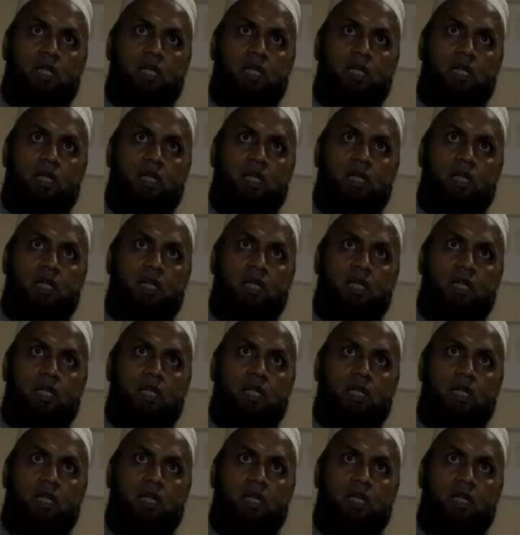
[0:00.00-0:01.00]

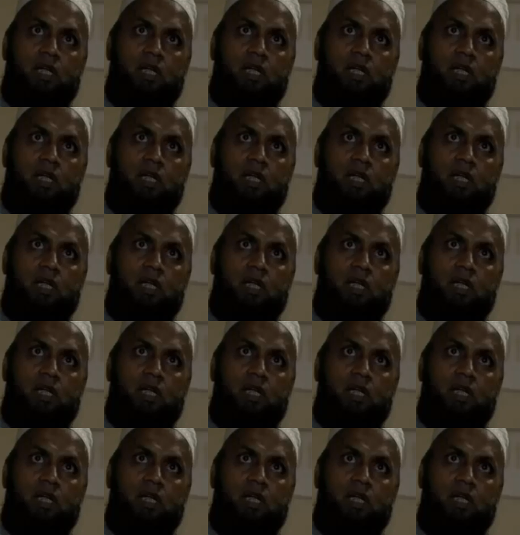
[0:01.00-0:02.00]

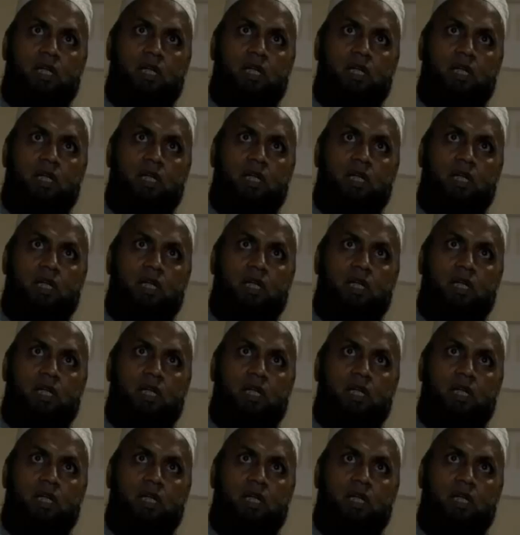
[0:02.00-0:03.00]

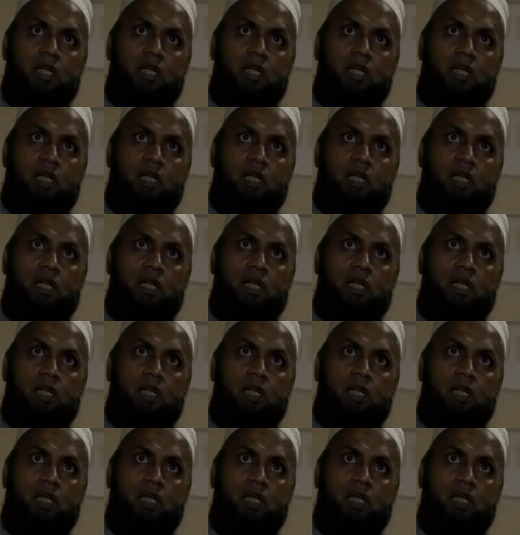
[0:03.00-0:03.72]
(no lip movement)